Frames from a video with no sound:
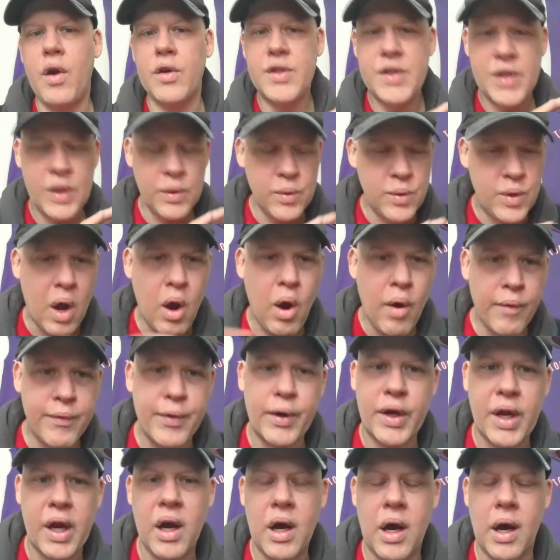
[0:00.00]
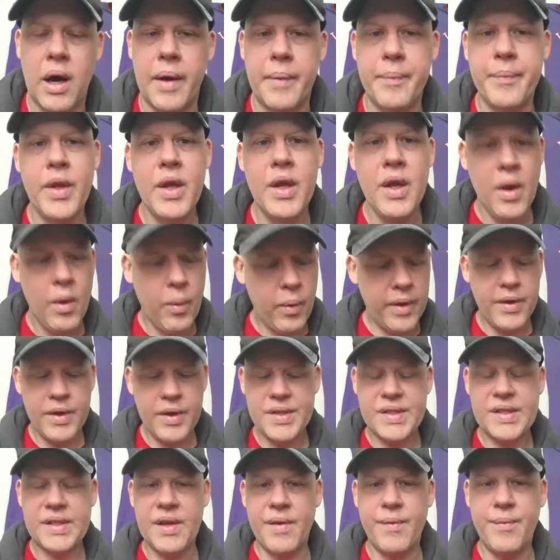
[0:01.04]
to overcome, whether
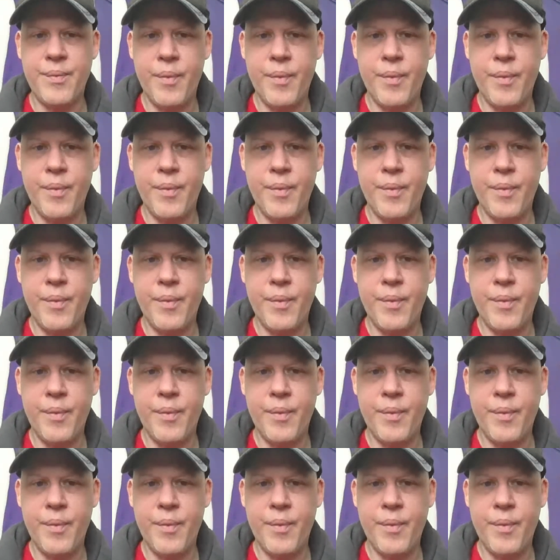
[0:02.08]
it's the